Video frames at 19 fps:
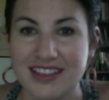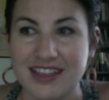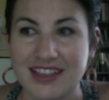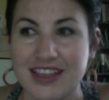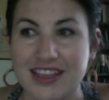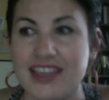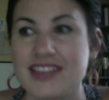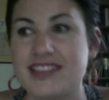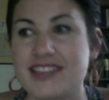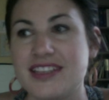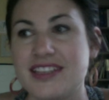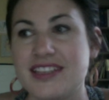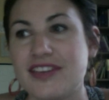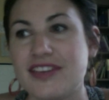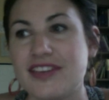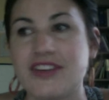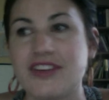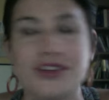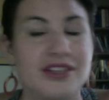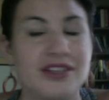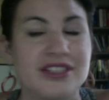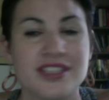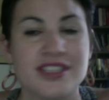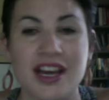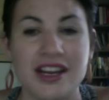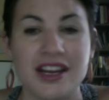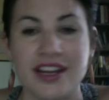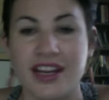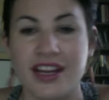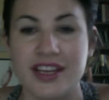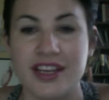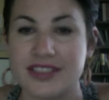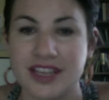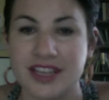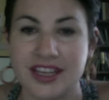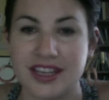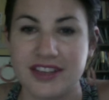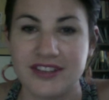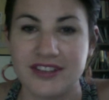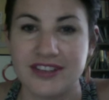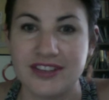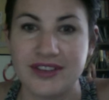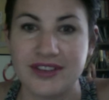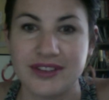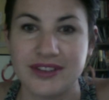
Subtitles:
He's a hero. He's not an anti-hero,